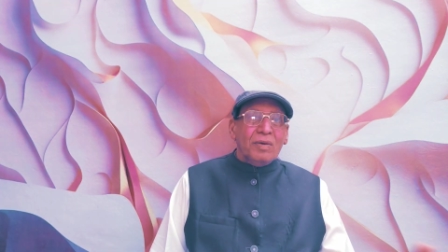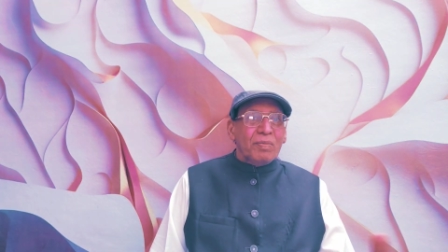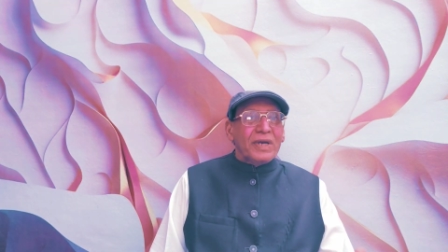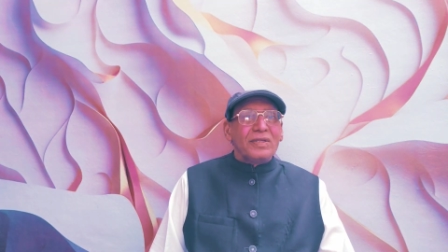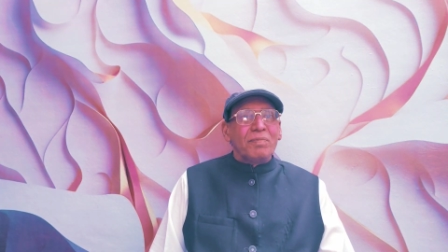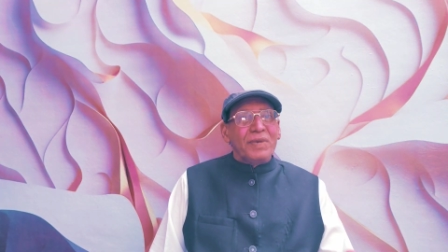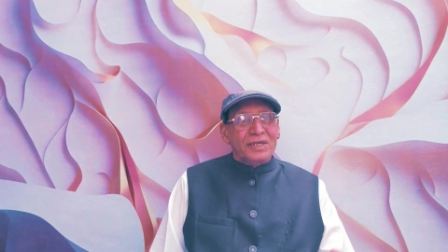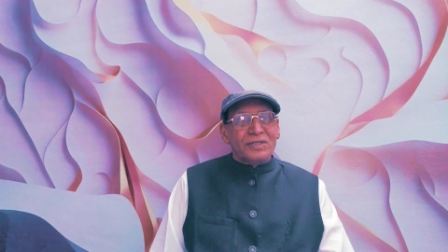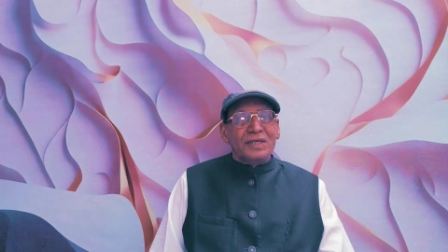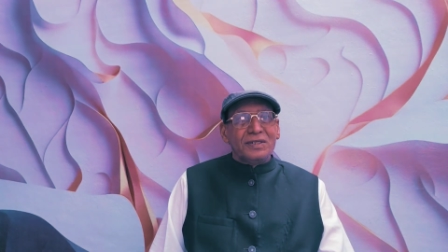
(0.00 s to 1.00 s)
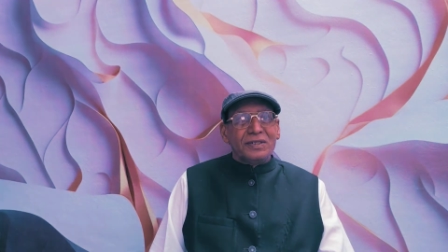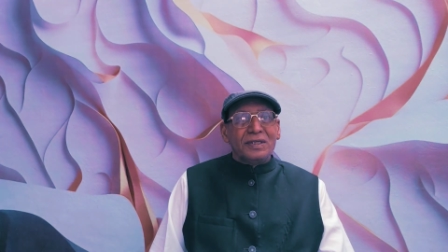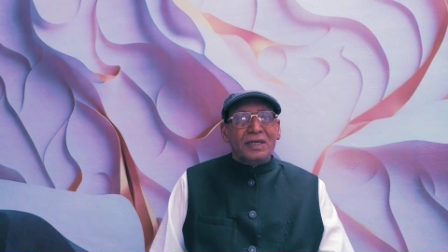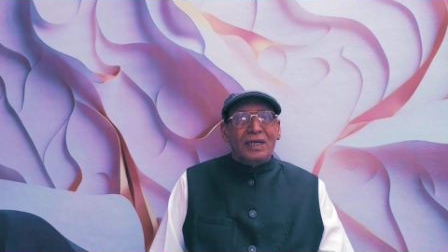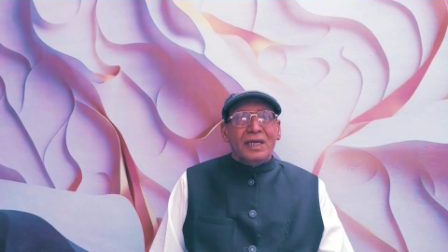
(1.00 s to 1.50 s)
by the medicines
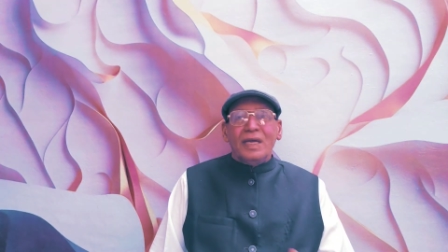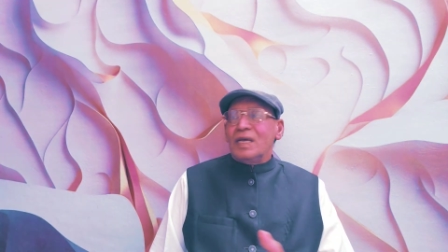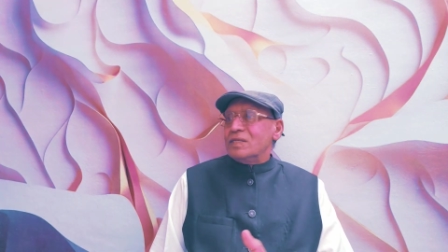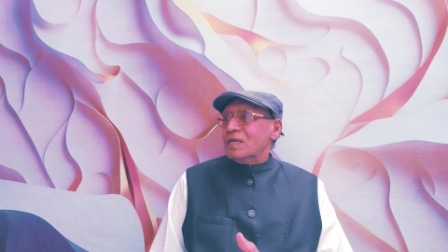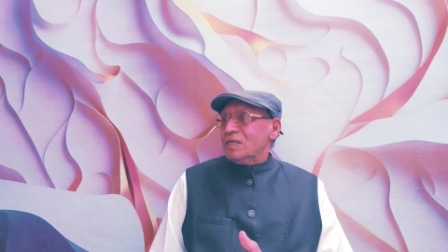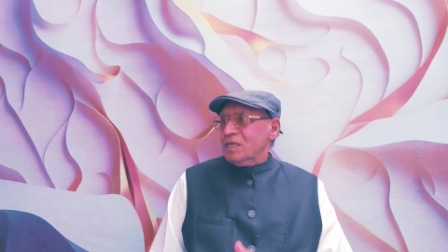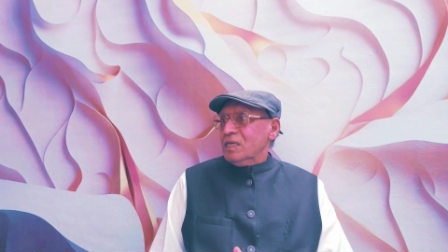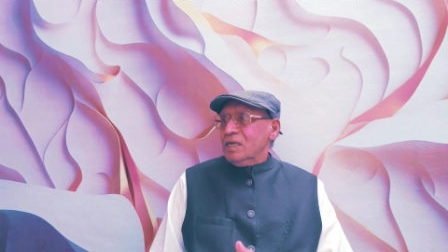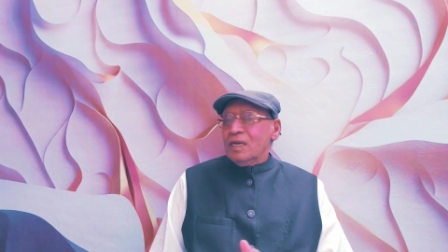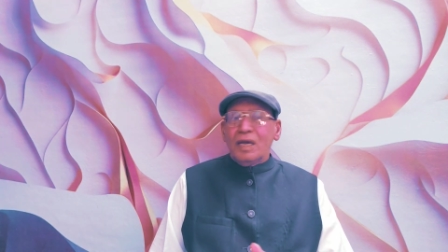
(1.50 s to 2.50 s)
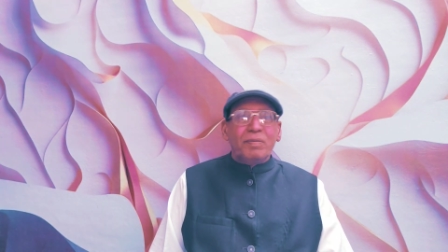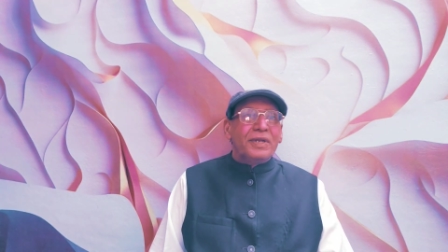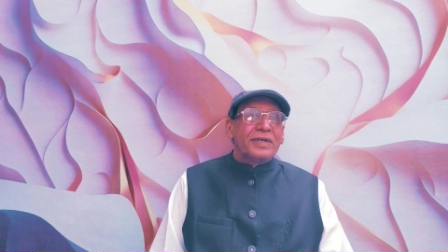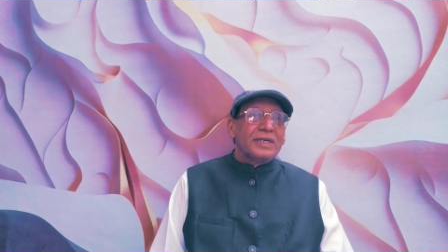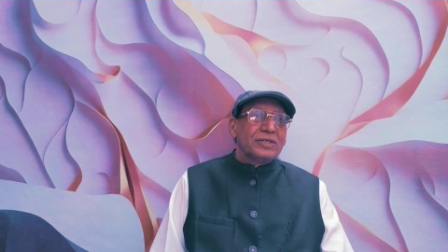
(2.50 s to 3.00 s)
and the
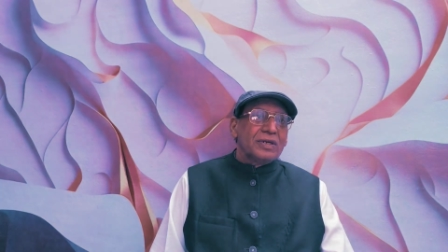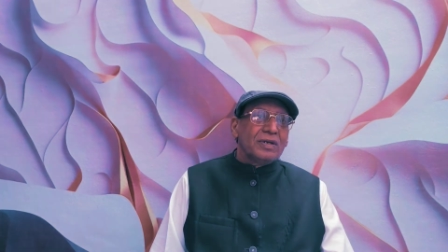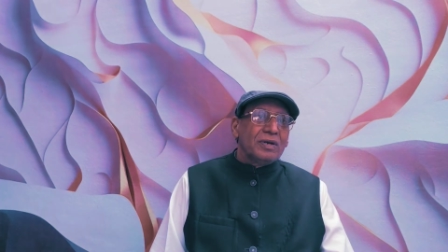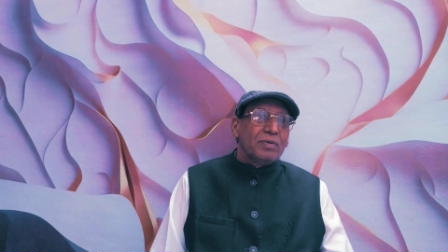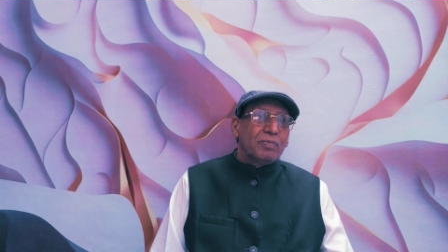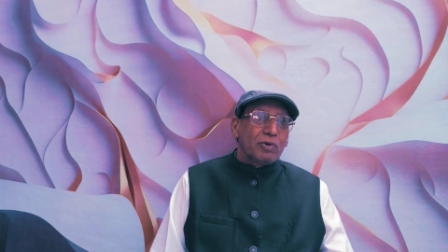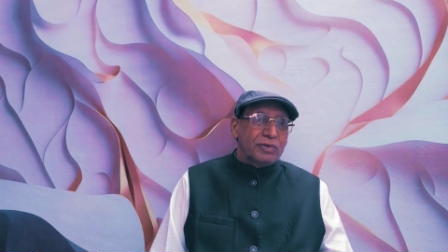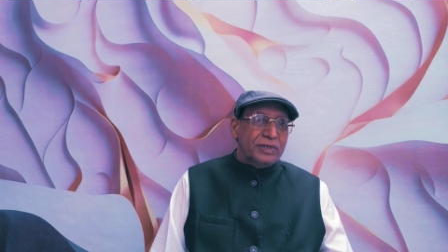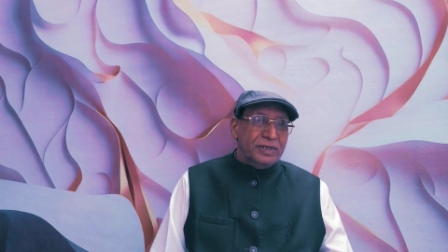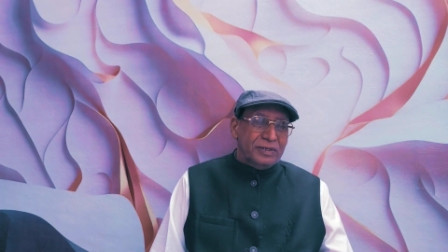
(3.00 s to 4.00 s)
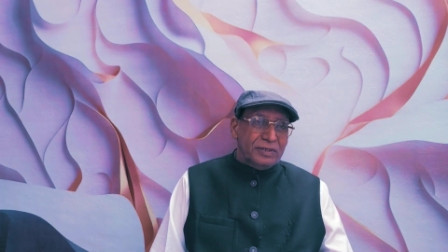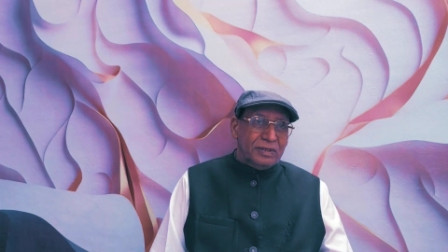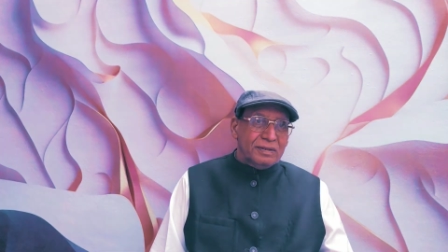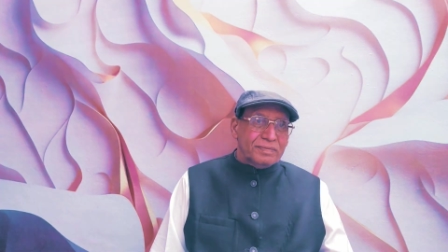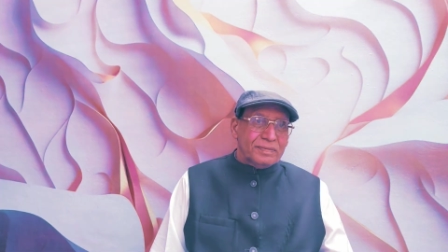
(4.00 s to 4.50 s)
rehabilitation procedures.